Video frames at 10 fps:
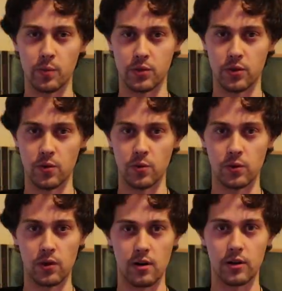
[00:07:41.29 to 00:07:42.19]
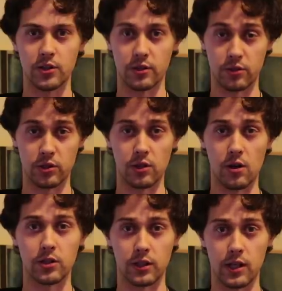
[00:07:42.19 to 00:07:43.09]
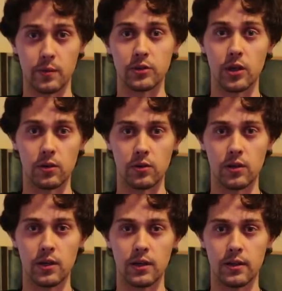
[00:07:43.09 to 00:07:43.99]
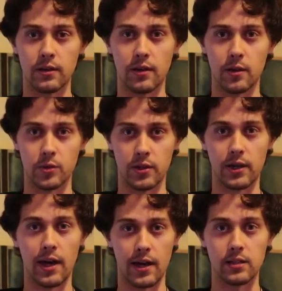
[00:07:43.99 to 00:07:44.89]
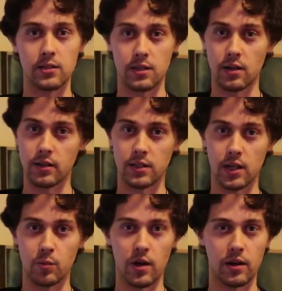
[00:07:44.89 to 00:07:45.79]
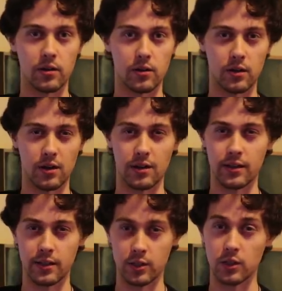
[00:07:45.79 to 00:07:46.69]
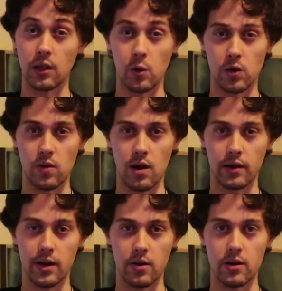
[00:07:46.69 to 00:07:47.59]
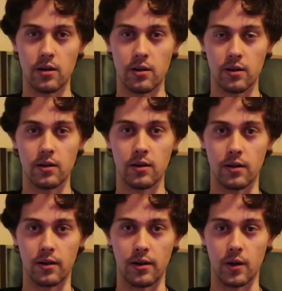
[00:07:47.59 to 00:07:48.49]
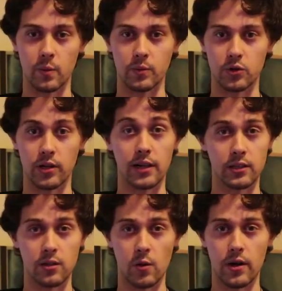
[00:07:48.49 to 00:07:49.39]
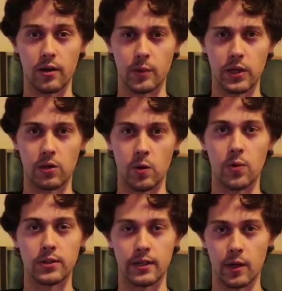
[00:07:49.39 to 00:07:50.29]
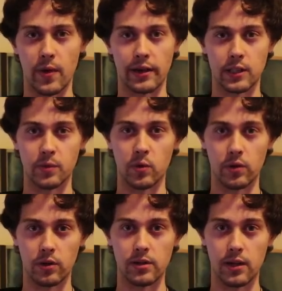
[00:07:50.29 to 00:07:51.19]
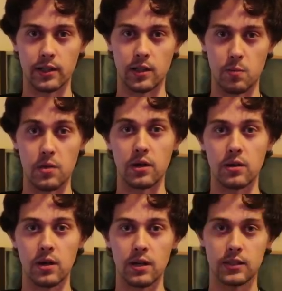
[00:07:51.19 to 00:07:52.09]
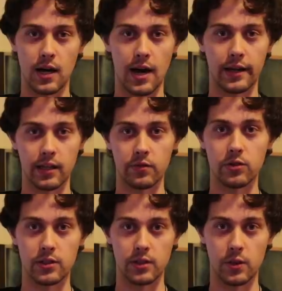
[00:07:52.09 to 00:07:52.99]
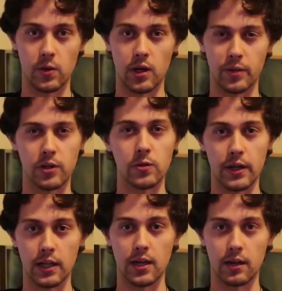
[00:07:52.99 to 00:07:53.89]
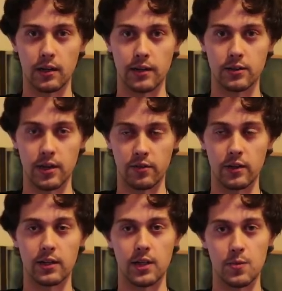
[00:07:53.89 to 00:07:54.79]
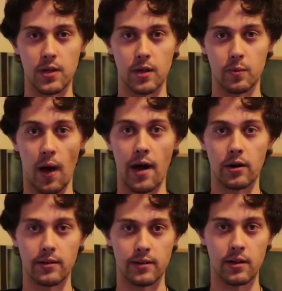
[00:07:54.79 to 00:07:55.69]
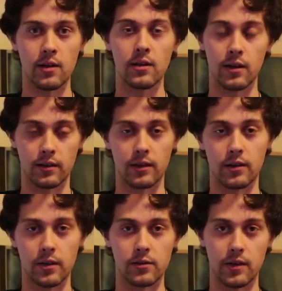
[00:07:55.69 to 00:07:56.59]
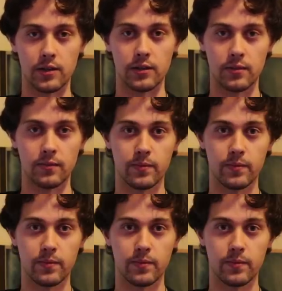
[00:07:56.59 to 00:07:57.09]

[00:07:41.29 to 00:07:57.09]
up so large and they're just a large clam in general. Um, so they can sit on the sand bed or on like a slower rock area. Um, Tridacna noae are going to be almost like a maxima, where they're like the mid to high levels in the aquarium. They do like a lot of light, definitely, to keep that patterning and that coloration.